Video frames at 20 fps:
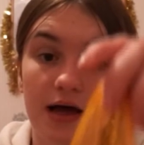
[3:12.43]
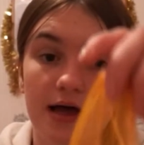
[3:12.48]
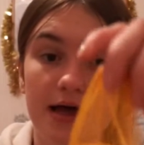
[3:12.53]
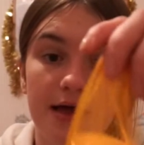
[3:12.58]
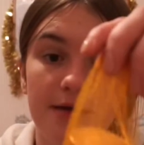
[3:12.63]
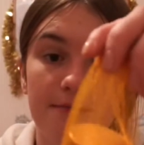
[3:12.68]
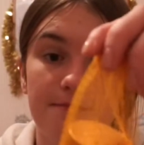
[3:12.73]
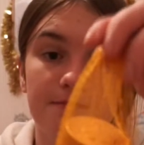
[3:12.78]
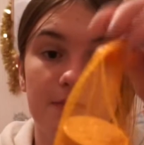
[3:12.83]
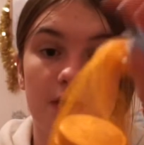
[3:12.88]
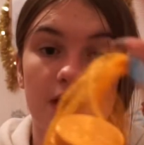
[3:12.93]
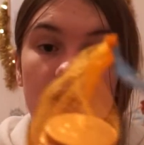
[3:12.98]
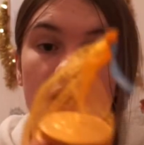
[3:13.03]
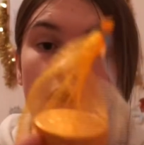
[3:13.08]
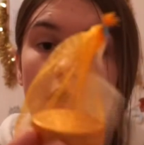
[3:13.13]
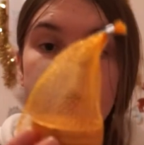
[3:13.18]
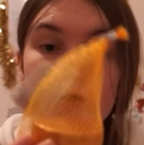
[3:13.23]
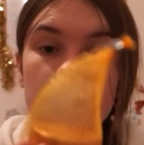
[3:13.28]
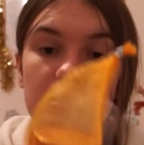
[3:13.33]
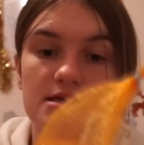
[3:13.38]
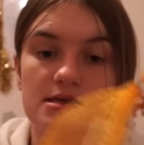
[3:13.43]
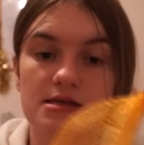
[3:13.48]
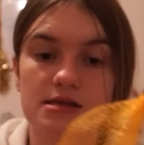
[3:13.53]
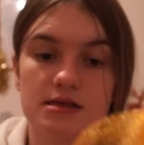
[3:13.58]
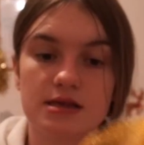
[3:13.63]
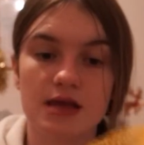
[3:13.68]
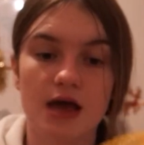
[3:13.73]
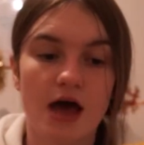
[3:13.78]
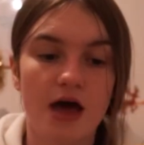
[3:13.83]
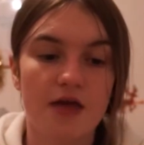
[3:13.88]
um,
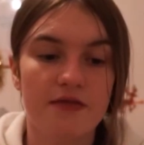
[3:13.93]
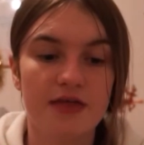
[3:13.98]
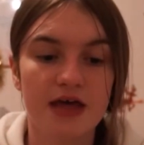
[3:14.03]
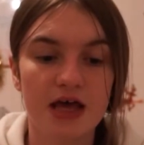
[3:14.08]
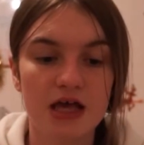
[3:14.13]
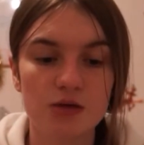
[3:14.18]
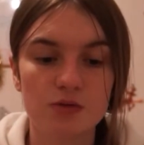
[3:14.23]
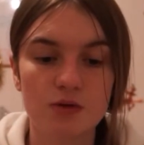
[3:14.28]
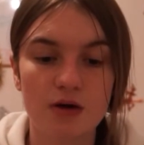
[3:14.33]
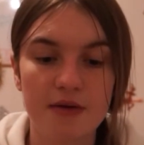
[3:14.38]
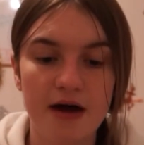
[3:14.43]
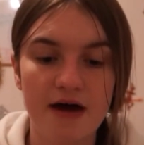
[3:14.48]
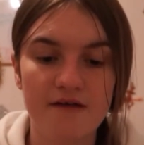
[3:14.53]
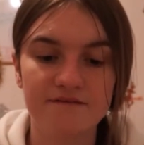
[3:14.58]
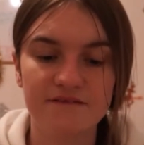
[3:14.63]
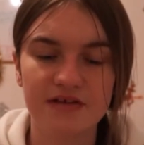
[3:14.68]
coins. These were about